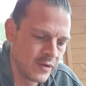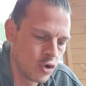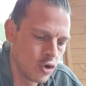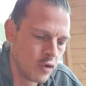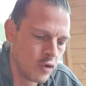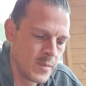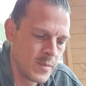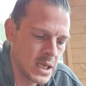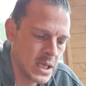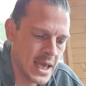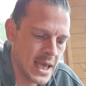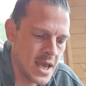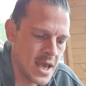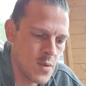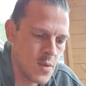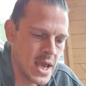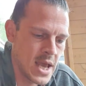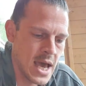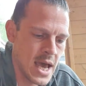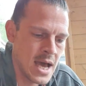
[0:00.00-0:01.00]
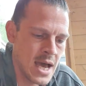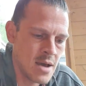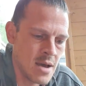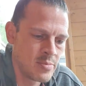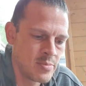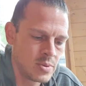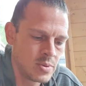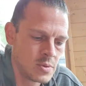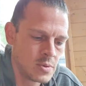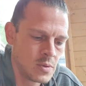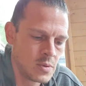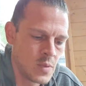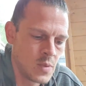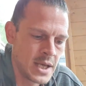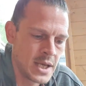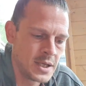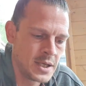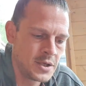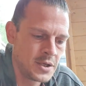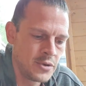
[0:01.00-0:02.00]
government gateway app where
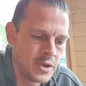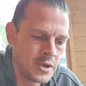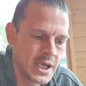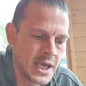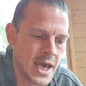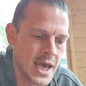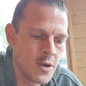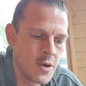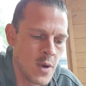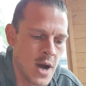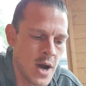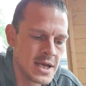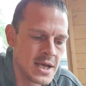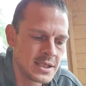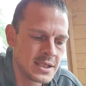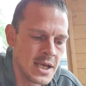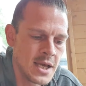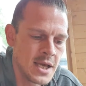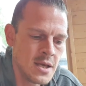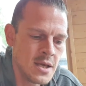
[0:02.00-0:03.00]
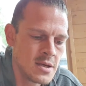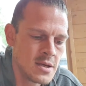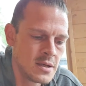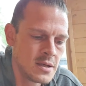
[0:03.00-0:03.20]
you do your KYC